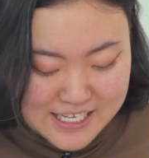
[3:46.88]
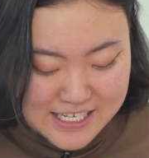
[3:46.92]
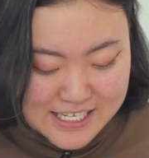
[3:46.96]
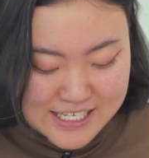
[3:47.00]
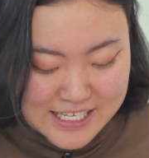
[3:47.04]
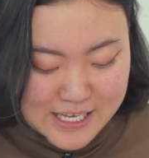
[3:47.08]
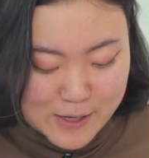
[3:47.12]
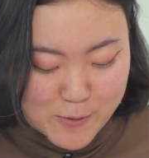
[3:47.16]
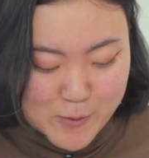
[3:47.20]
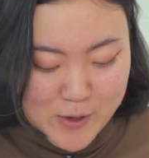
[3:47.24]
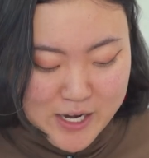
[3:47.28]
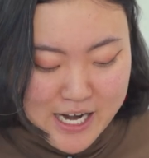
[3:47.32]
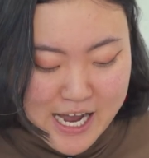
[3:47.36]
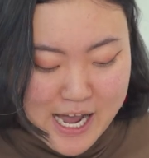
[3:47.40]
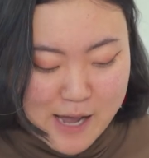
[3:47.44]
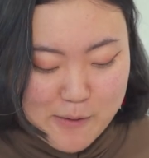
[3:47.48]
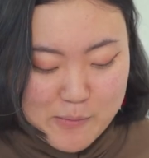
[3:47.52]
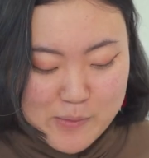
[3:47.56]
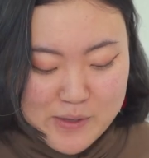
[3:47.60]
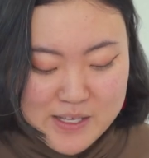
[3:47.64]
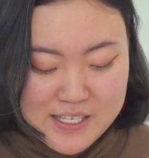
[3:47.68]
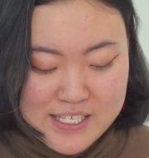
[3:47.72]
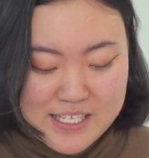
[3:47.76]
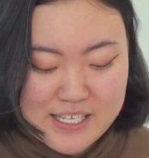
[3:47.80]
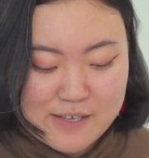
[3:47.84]
See what
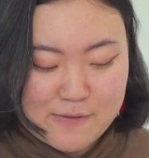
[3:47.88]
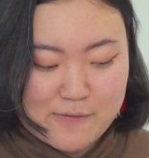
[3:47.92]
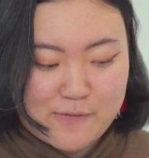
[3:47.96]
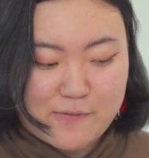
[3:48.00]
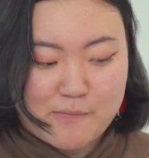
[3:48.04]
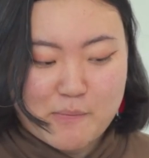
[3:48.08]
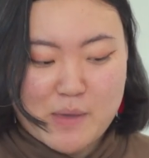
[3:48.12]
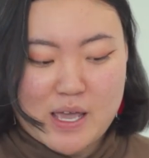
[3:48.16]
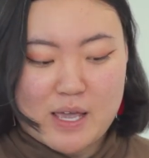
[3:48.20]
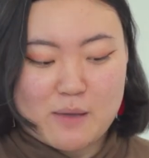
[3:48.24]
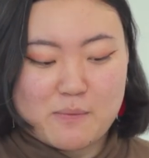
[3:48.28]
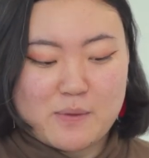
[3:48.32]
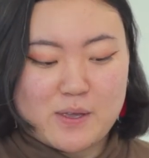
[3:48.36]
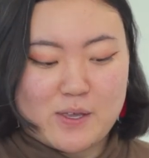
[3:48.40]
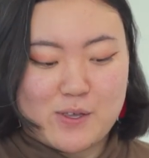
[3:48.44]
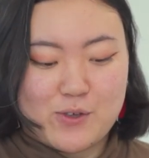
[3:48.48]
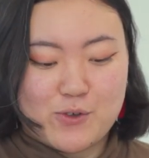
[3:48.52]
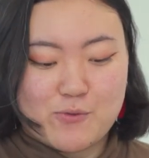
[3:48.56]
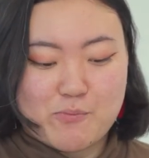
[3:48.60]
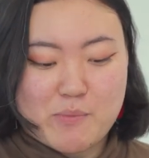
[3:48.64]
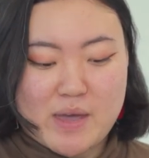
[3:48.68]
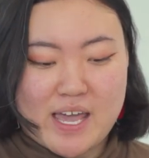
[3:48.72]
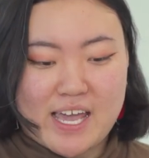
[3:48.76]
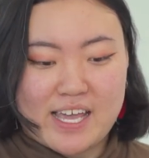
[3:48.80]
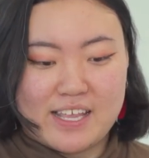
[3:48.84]
happens if maybe
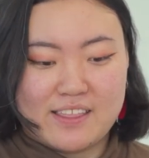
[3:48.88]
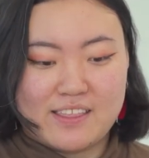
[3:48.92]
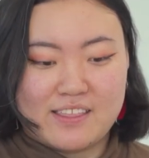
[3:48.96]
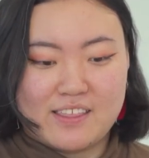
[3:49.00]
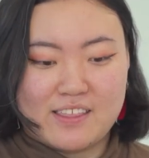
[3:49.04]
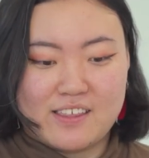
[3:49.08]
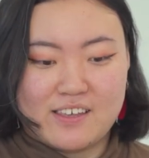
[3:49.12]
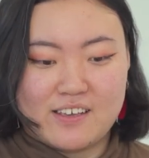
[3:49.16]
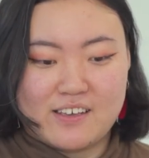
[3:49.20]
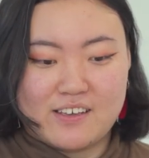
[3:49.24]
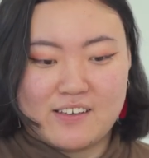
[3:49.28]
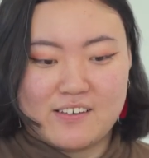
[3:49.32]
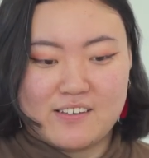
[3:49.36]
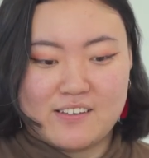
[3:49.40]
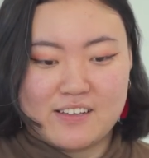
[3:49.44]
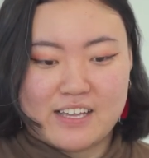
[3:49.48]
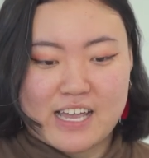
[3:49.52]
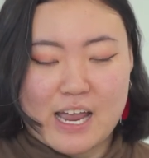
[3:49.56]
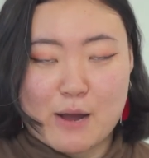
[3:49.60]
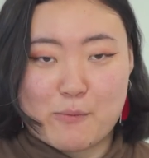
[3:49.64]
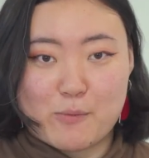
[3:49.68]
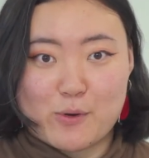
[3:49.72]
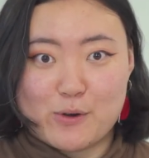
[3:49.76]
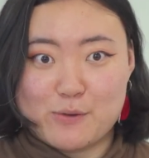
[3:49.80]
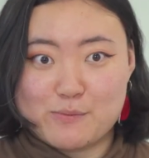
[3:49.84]
you made the
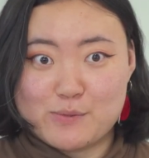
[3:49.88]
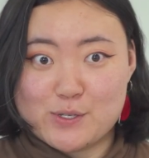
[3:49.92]
camera